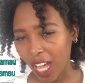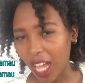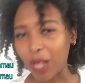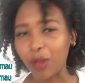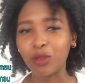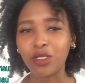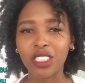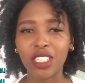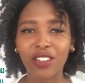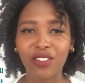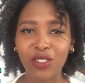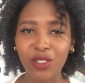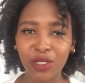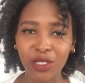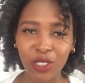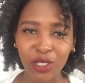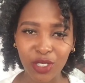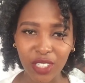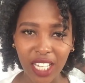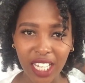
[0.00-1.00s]
I would have
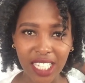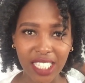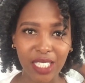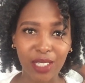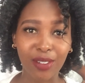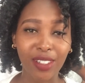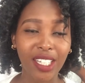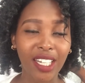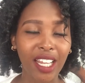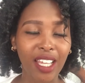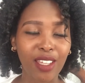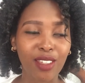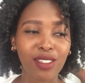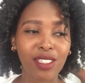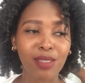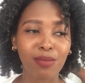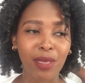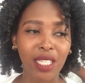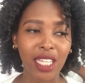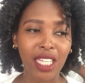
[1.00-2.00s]
told you guys the one I
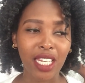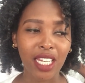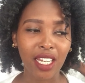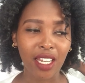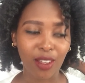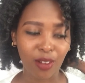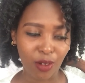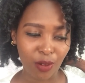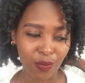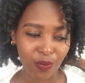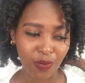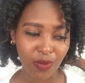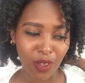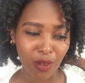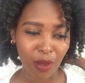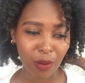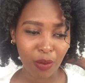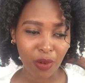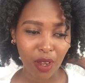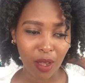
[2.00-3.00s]
use, but then now
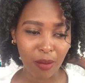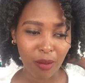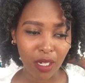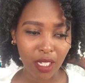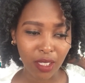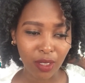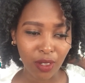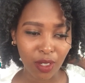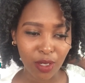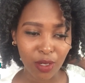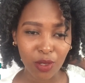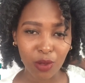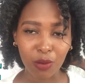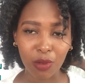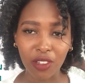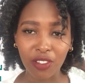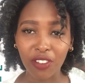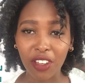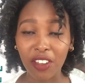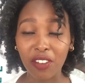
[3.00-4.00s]
we're probably going to
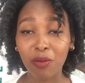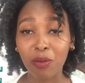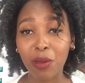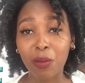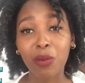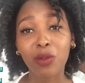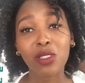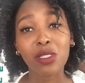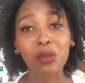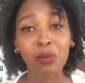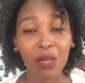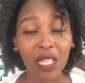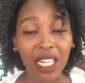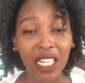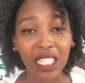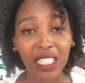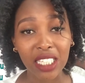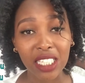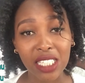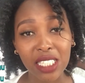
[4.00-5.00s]
be five people
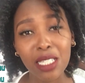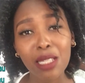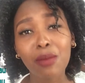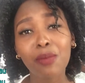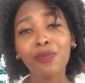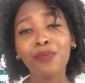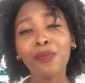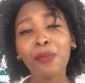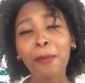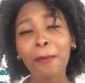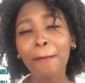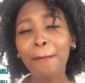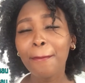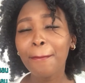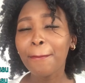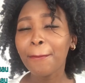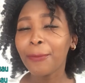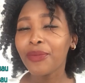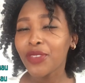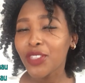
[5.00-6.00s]
smelling the same.
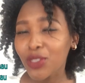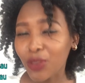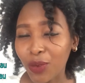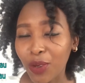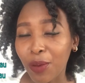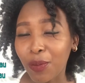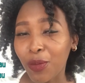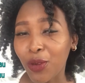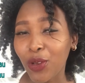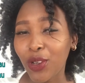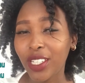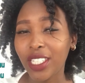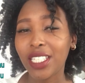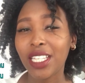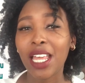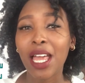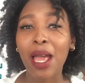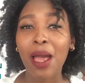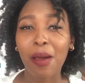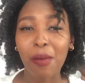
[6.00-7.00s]
So I'm not.
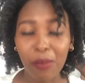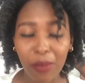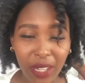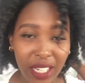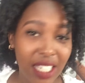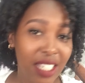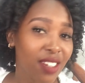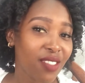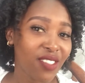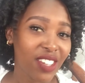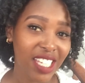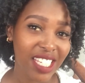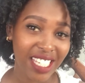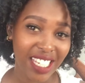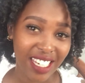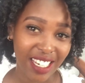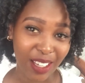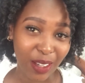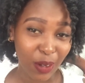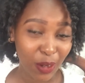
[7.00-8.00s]
But invest
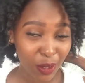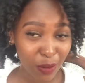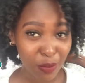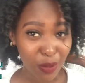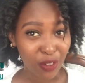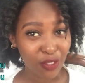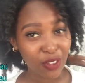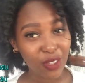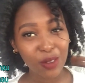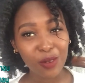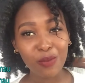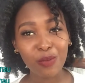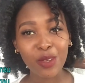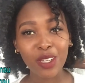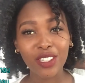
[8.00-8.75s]
in a good perfume.